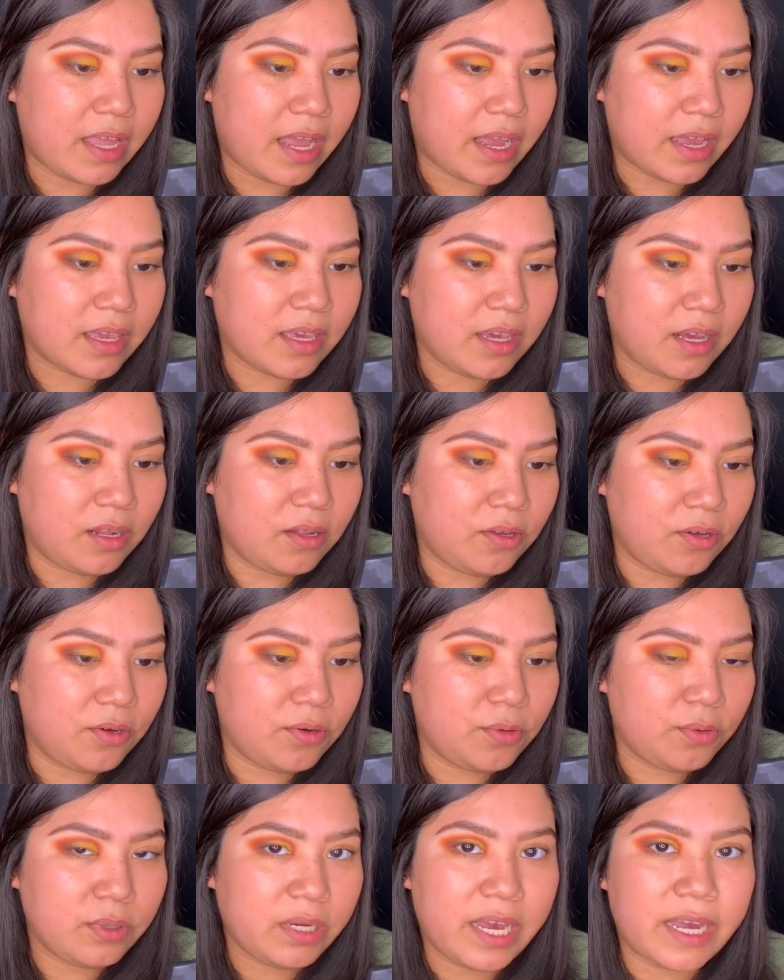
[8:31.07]
that
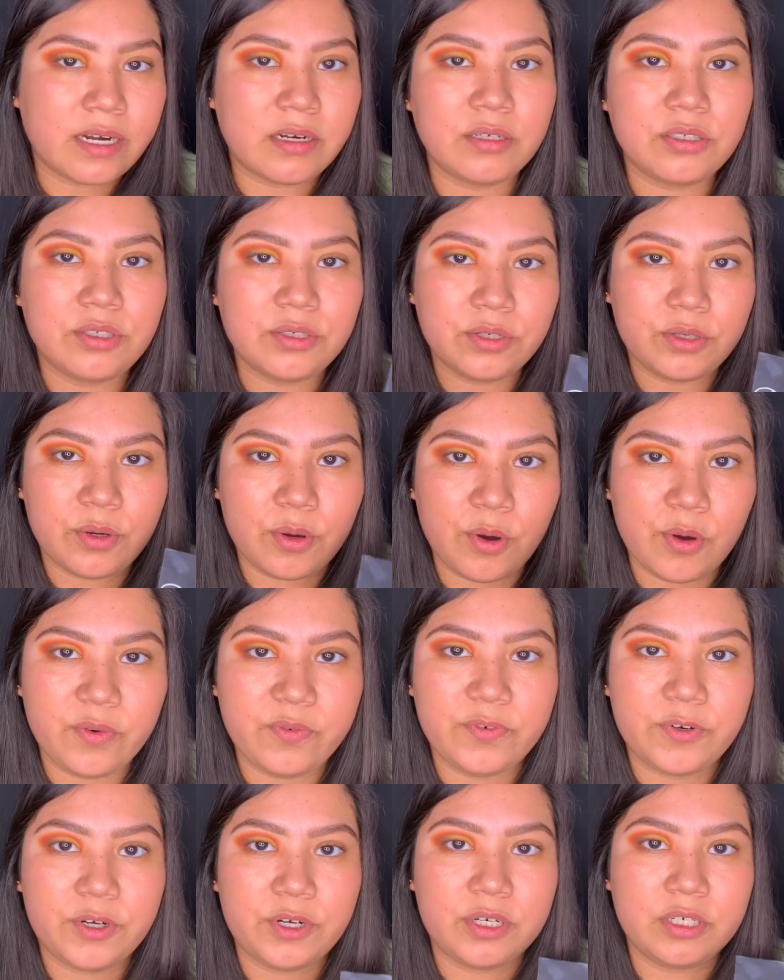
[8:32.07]
yellow kind of took
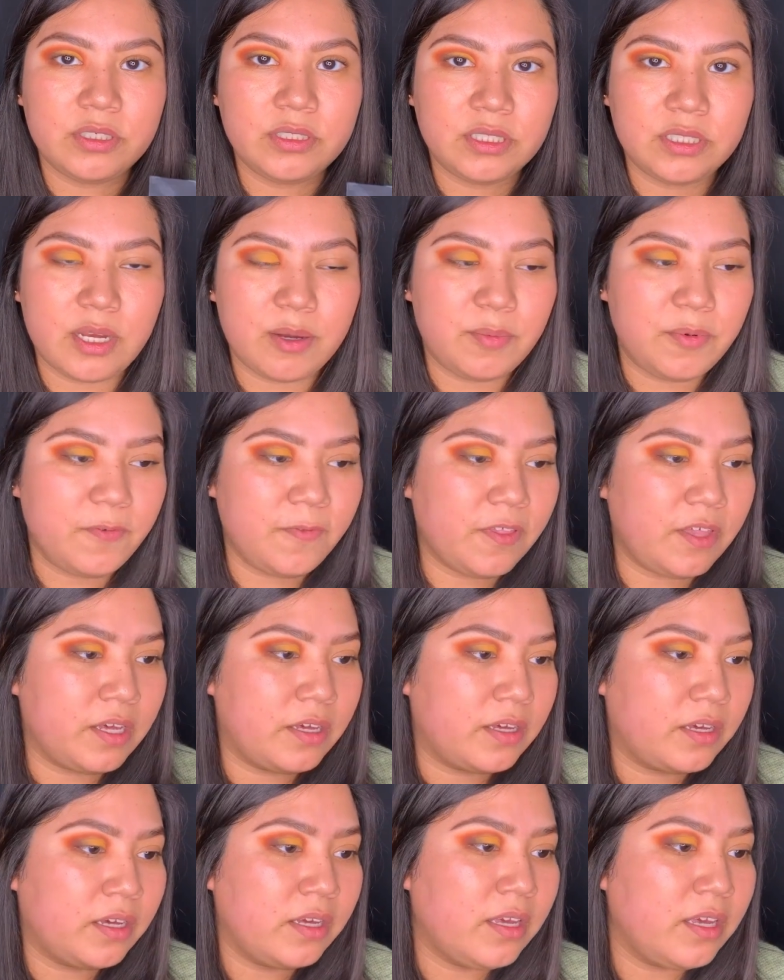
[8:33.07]
over some of
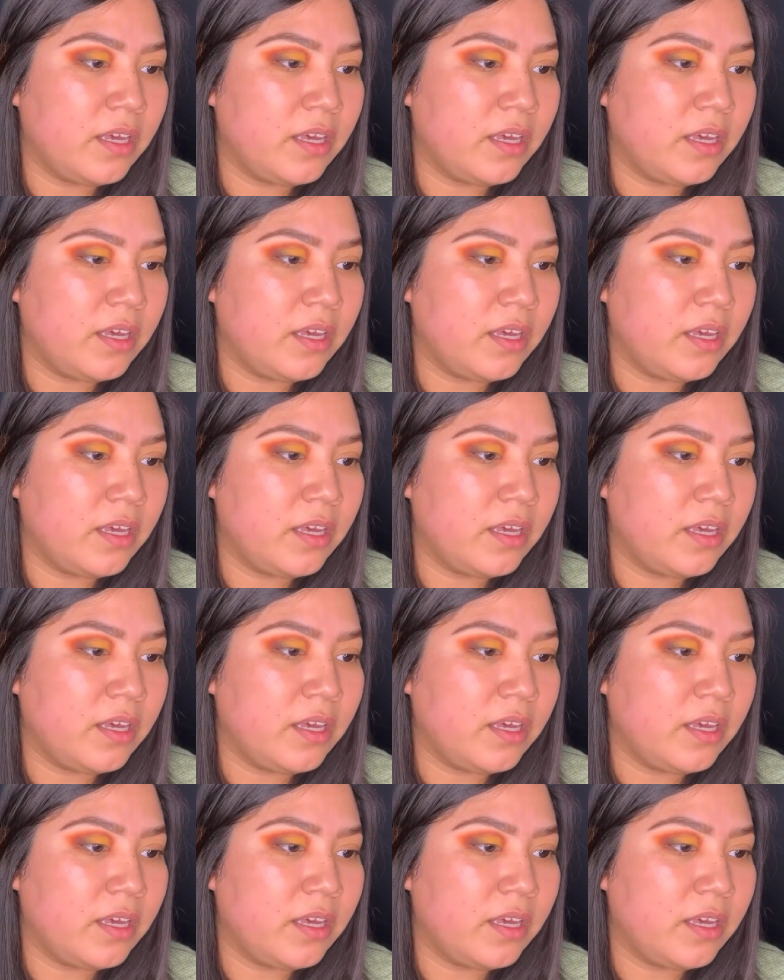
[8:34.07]
the